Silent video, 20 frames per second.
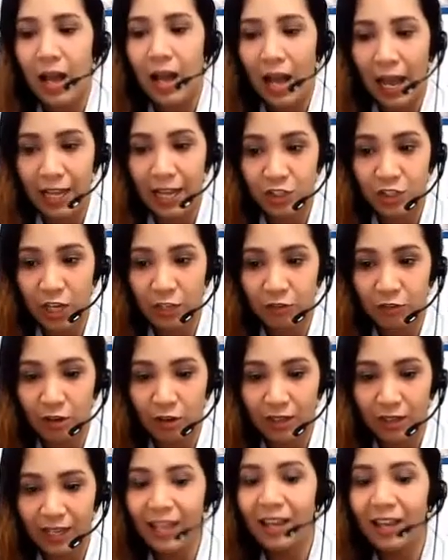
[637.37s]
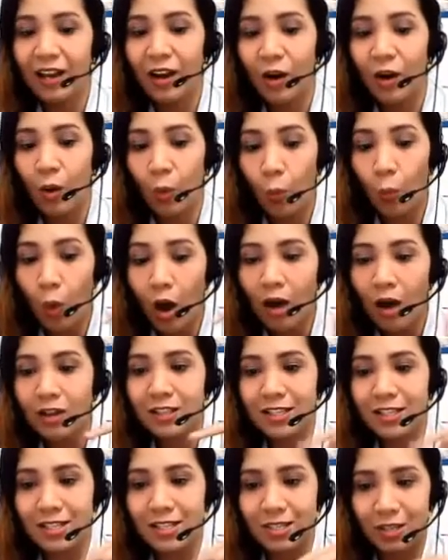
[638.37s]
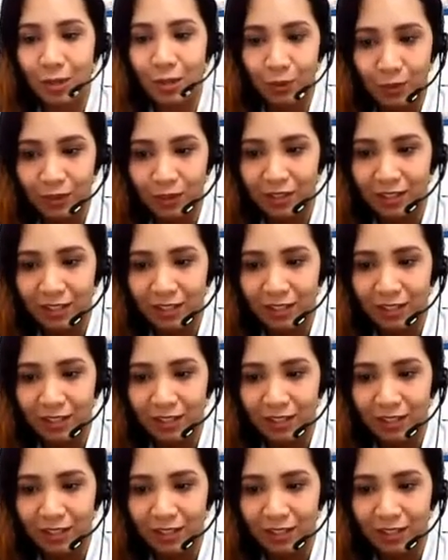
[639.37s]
I generally walk to school.